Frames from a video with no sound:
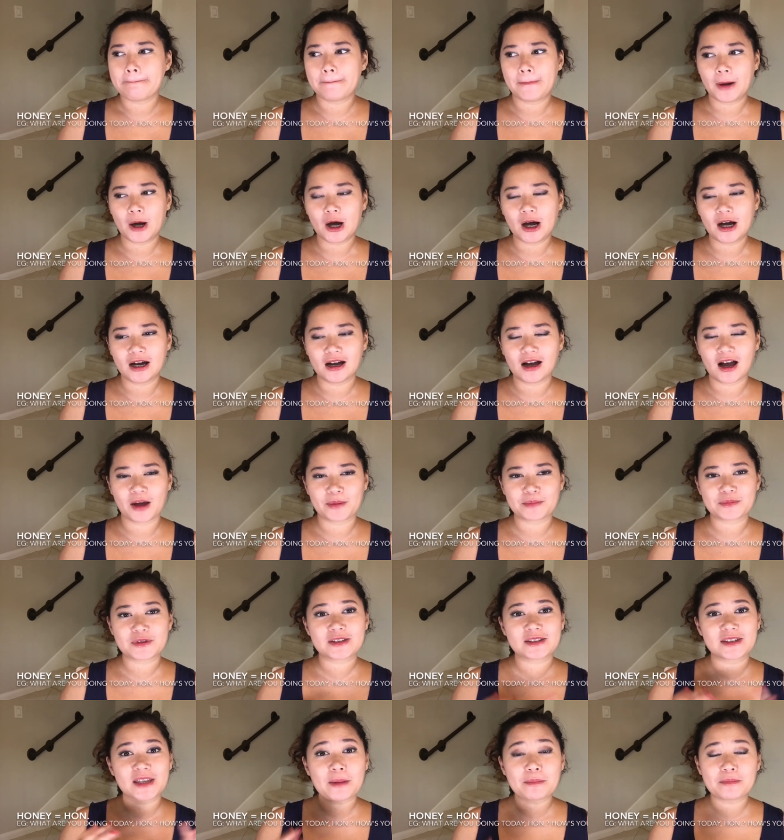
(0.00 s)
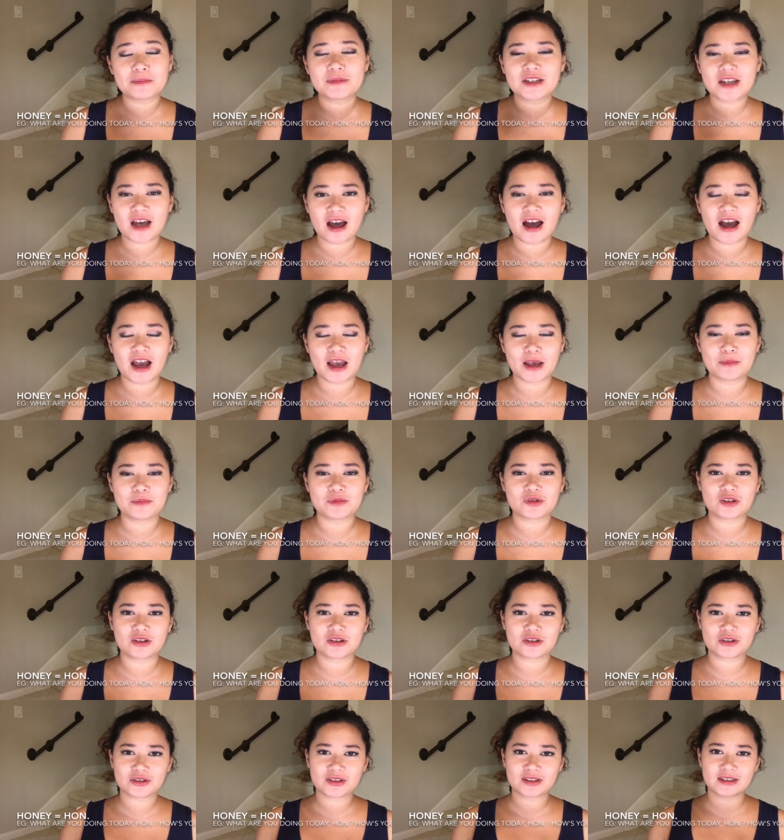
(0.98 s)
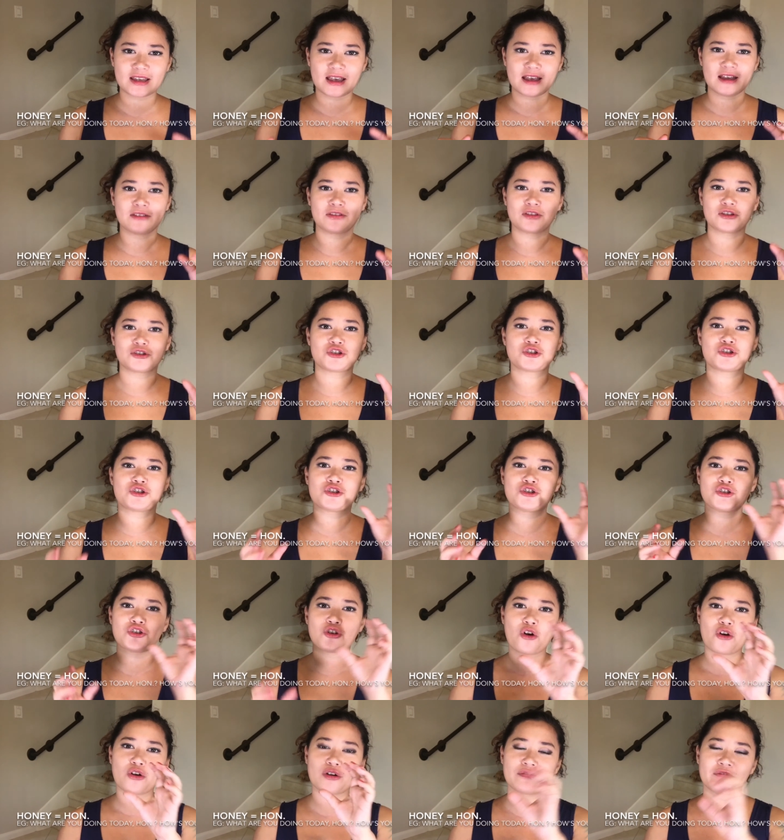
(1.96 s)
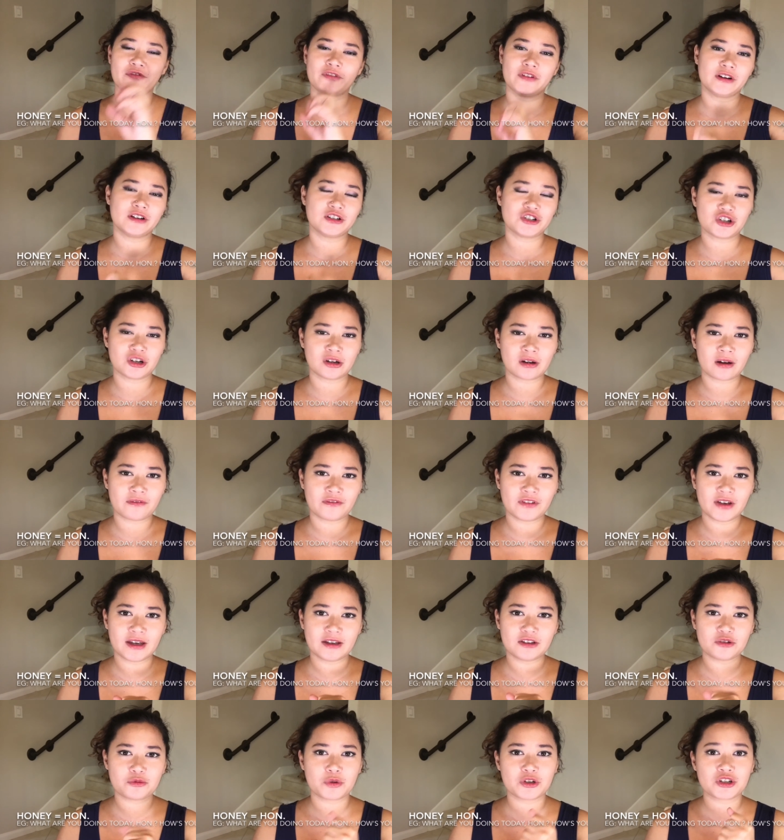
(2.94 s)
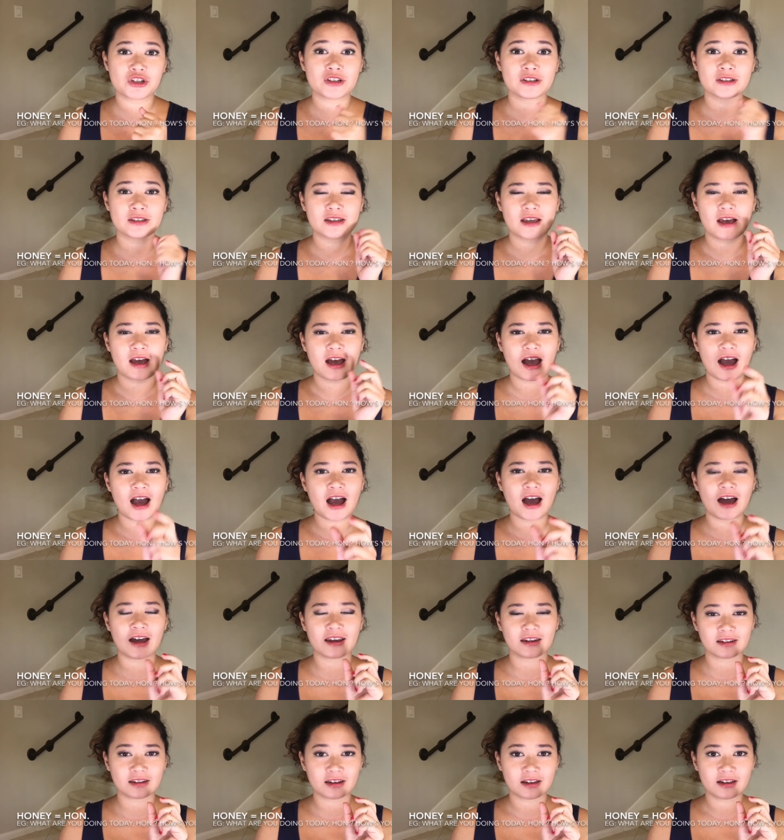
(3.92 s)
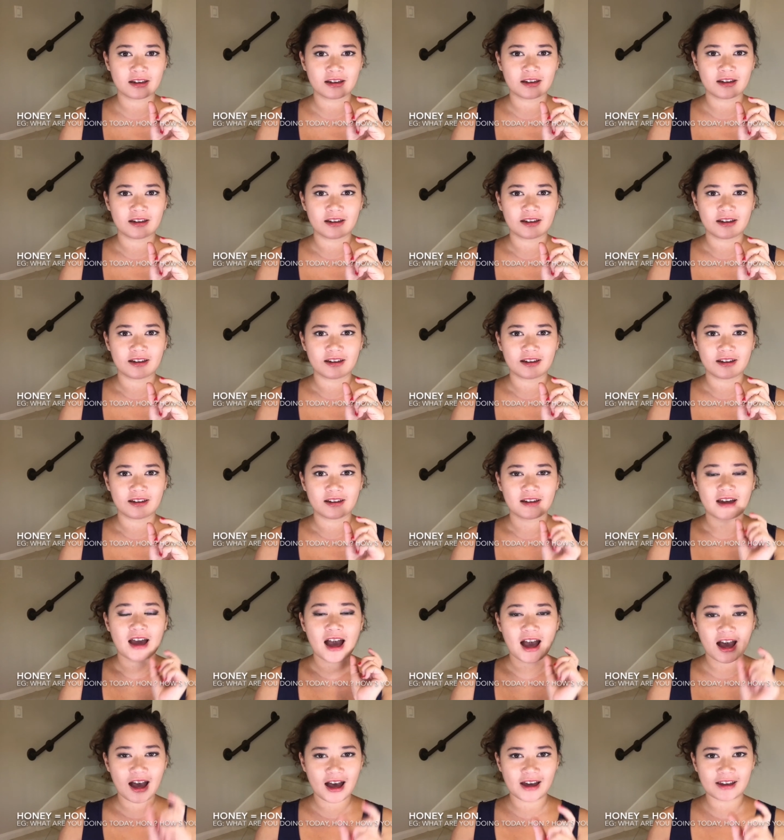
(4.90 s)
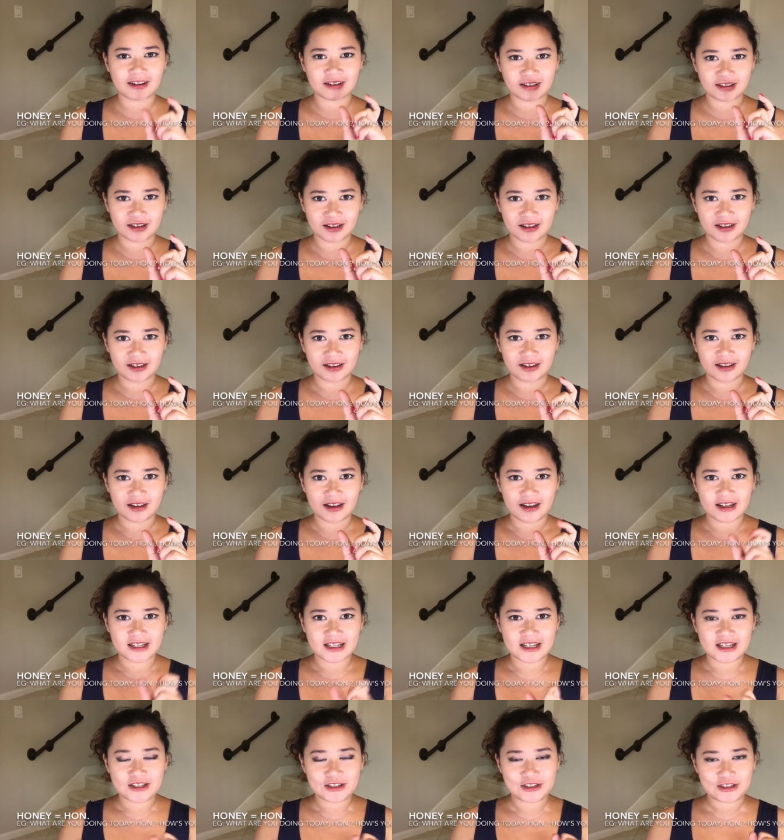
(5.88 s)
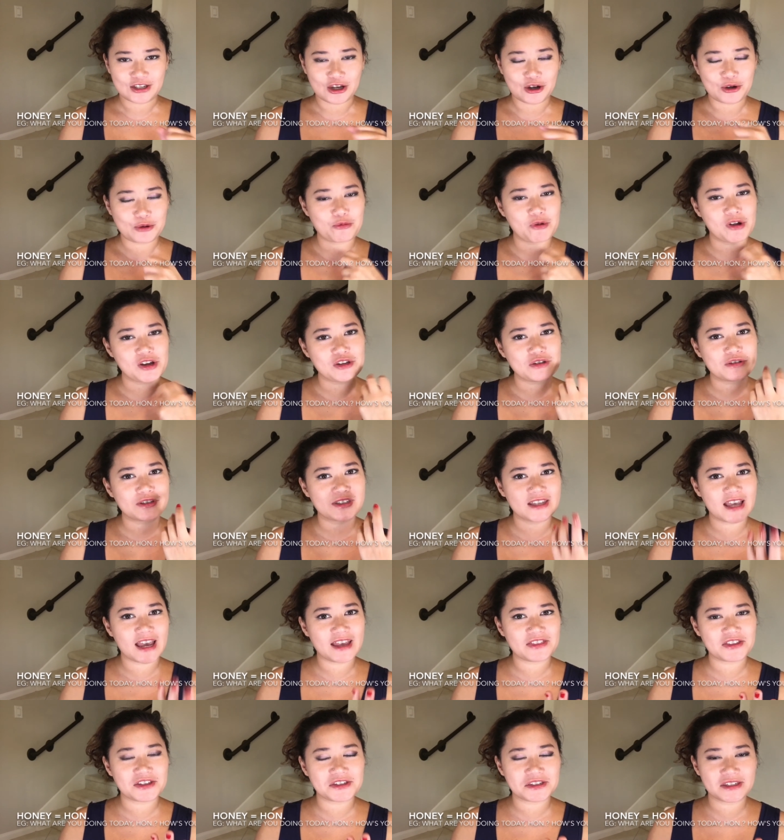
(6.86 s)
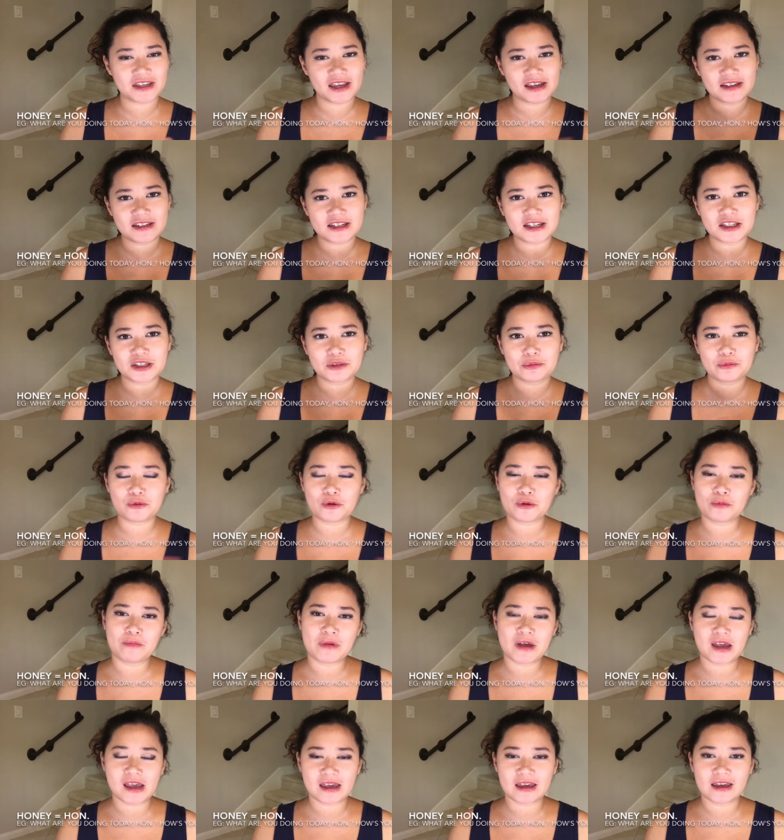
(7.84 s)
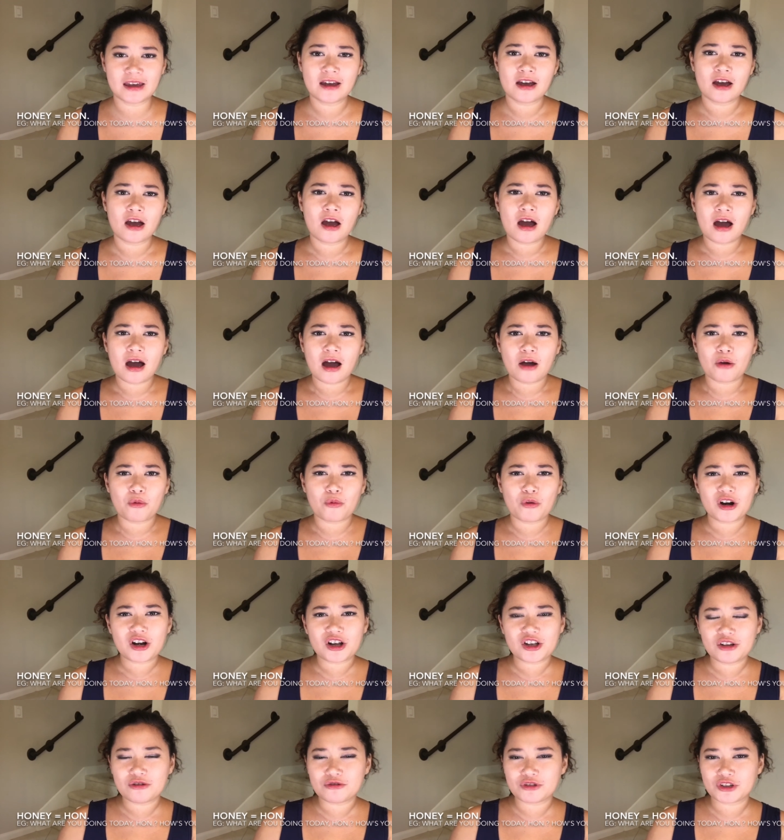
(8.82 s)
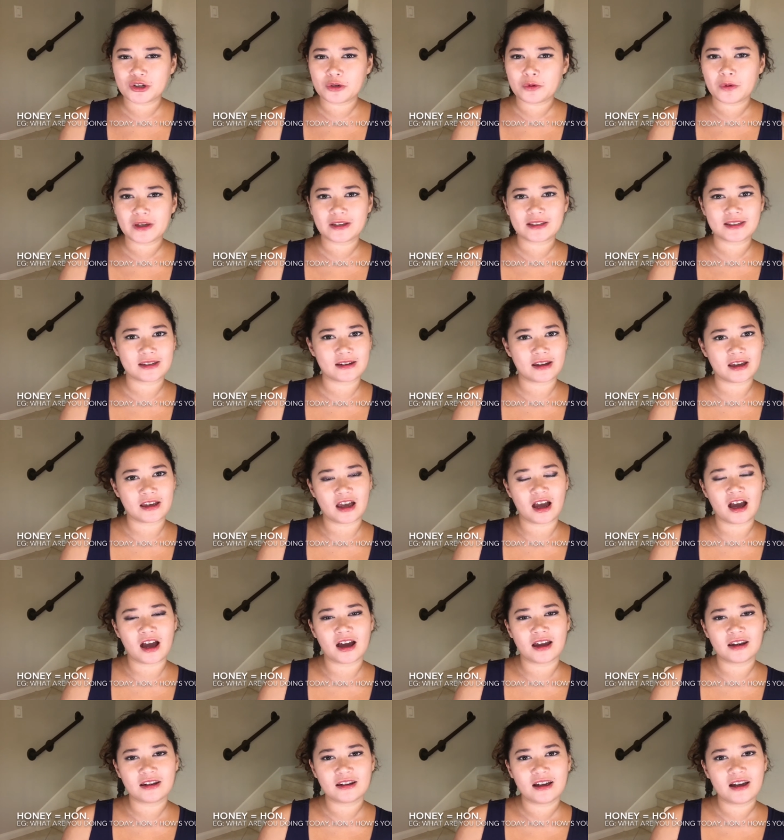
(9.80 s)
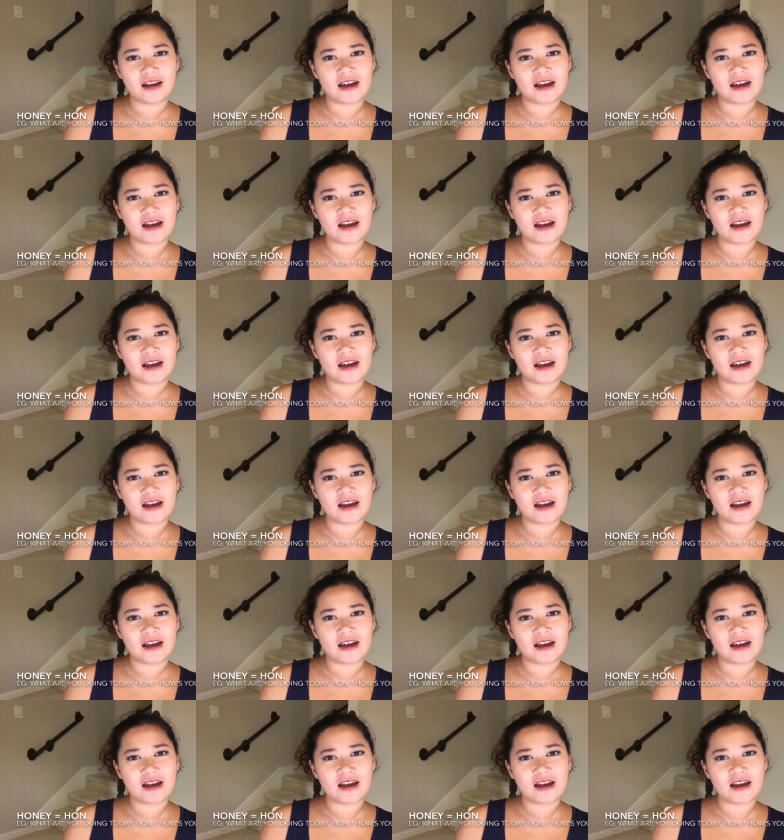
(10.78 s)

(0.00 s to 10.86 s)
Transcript: But um, sometimes they're just saying the short version of it, which is han, han. So when you say the sentence will be, what are you doing today, Han?